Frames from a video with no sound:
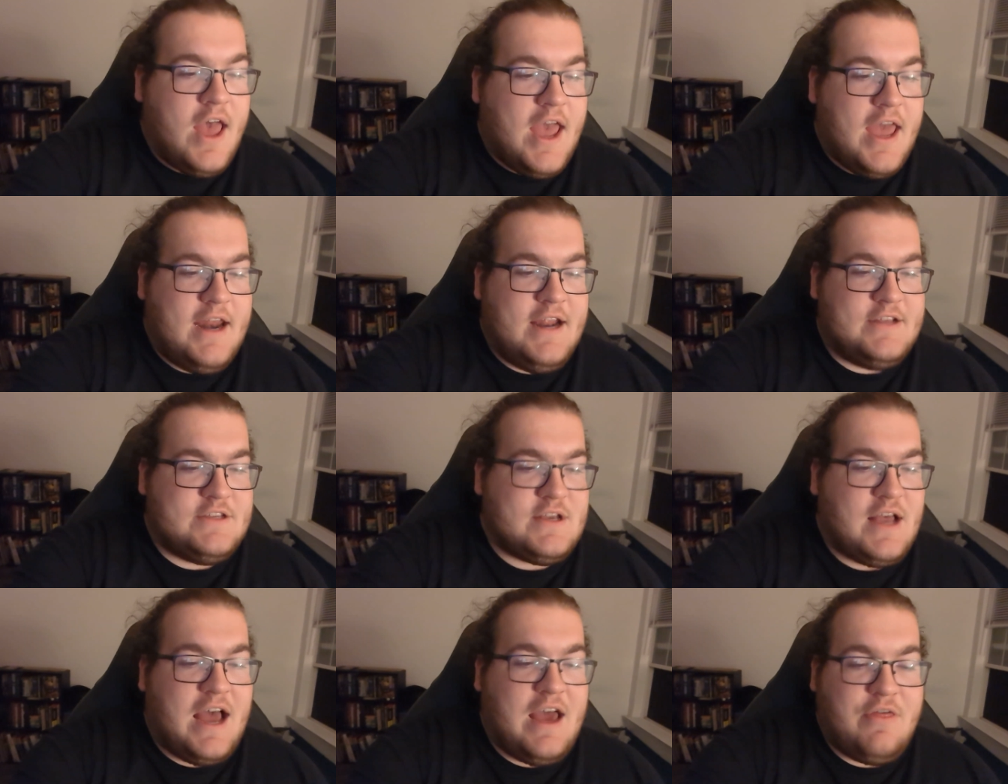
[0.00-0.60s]
And
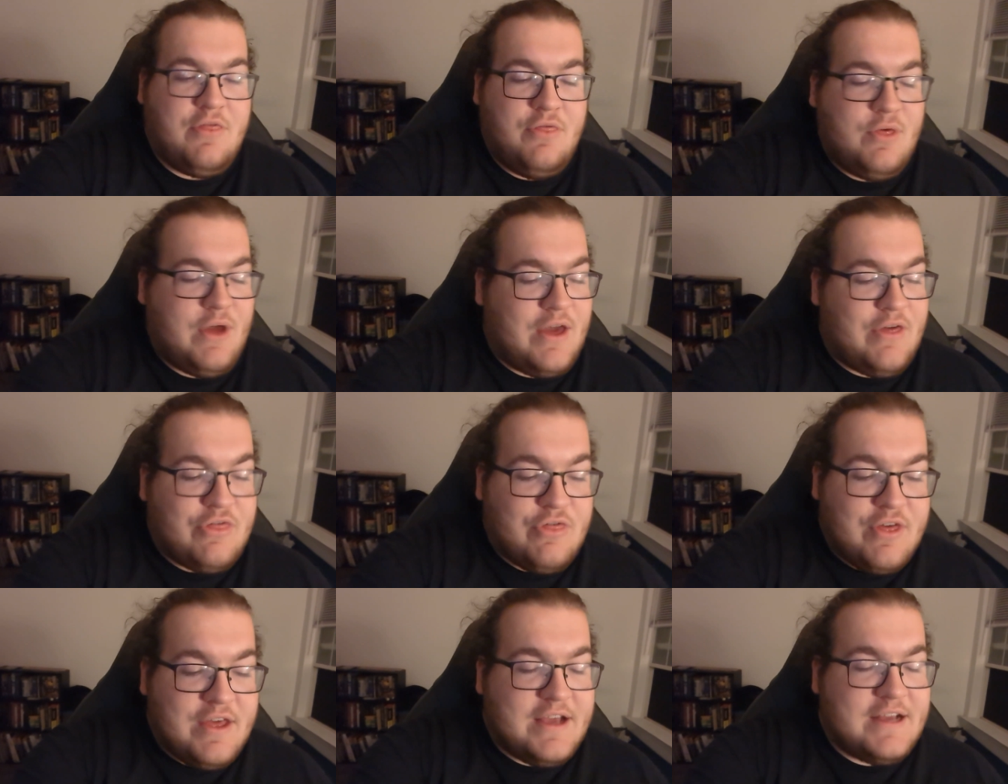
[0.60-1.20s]
I
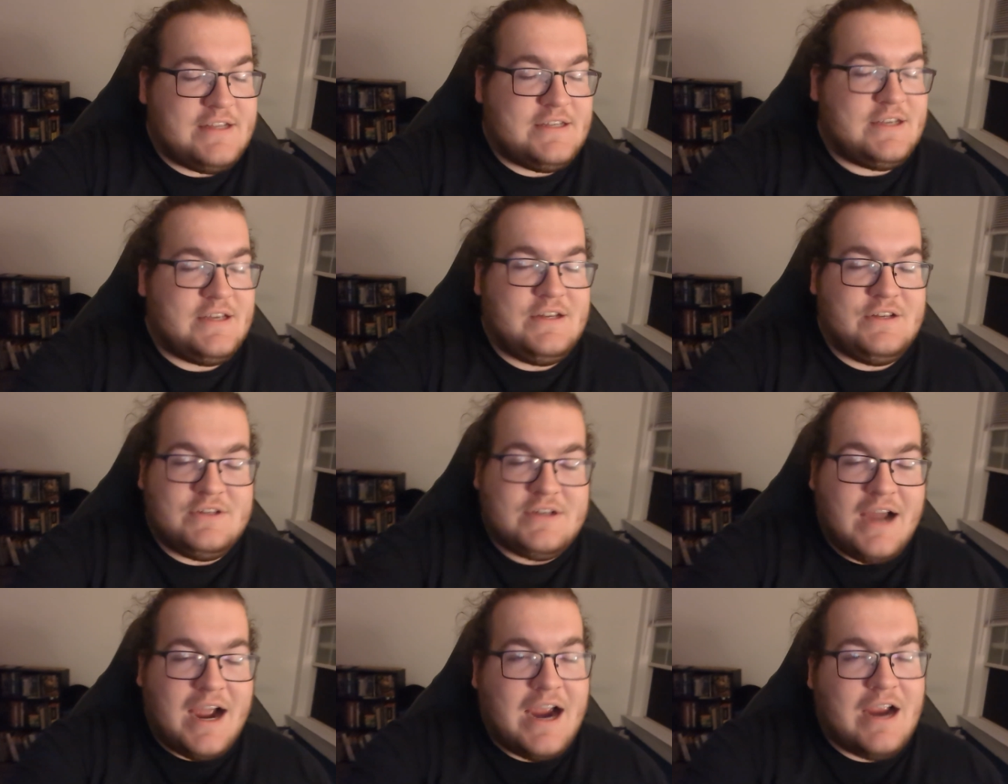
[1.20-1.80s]
think it's
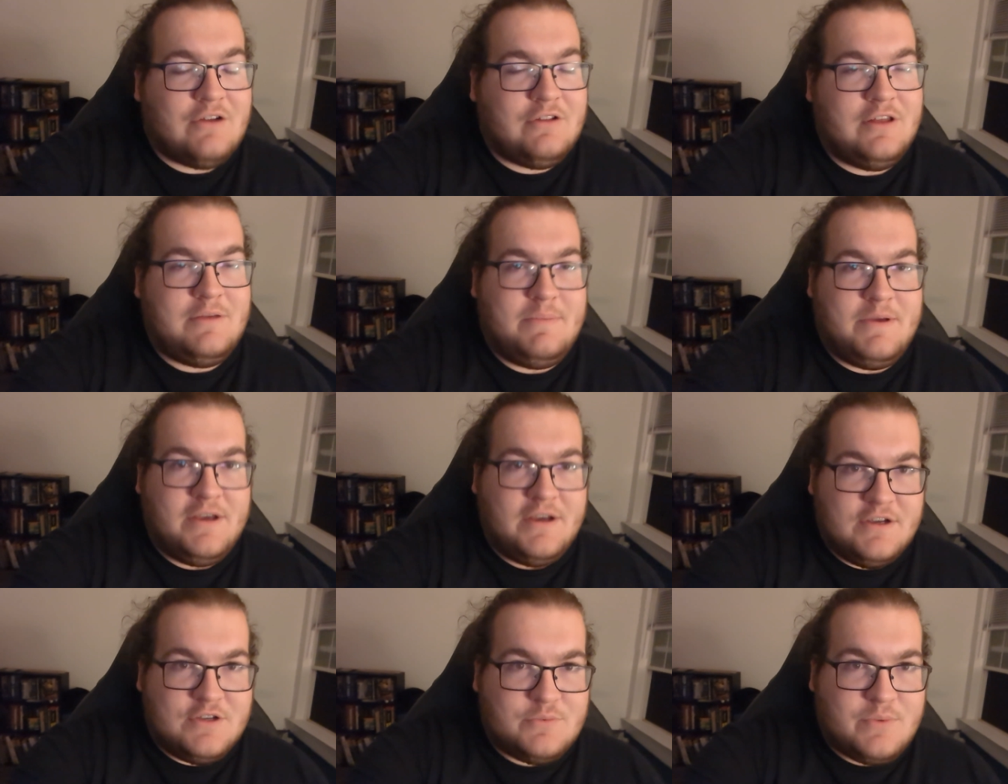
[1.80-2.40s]
entirely
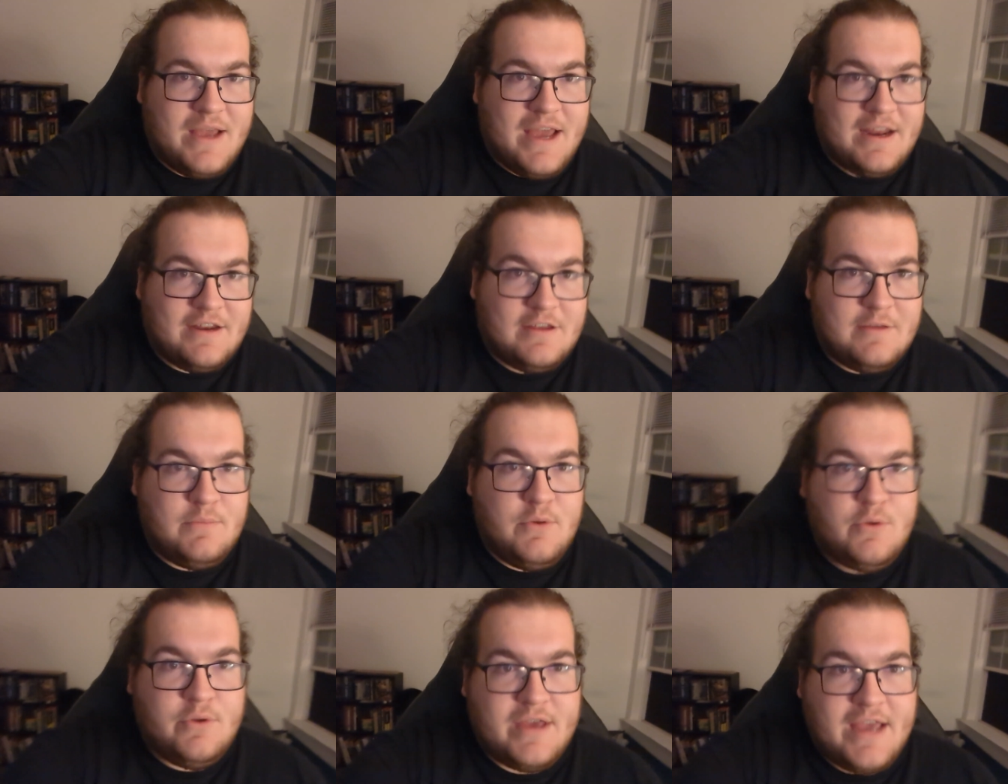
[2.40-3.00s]
because we had
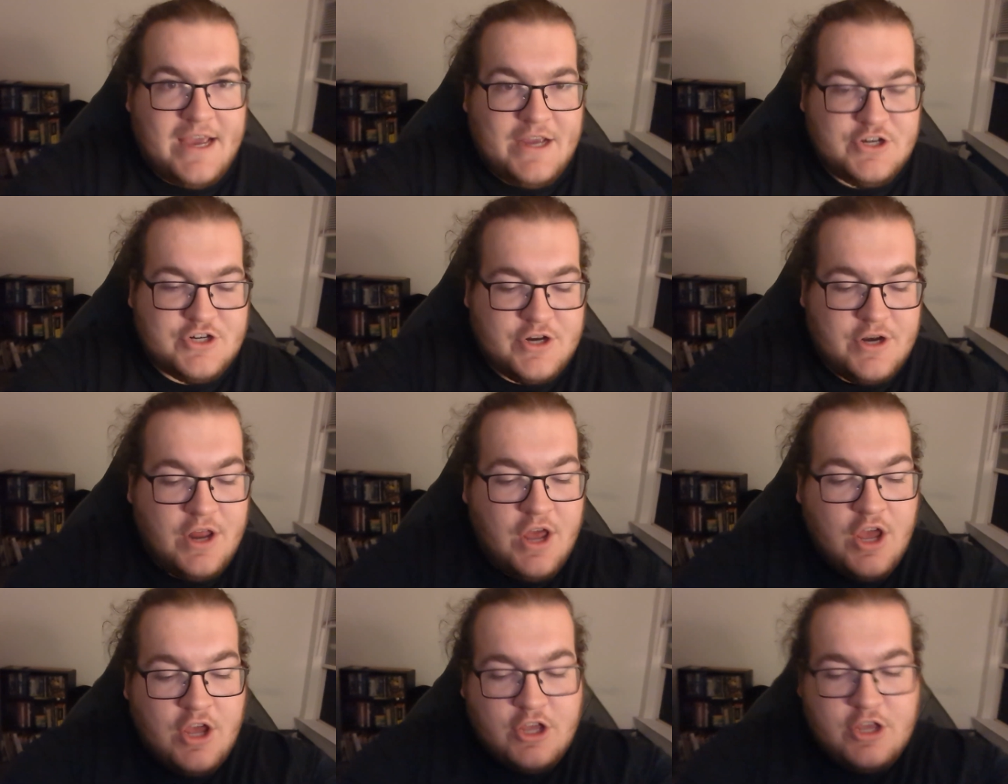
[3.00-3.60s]
communication.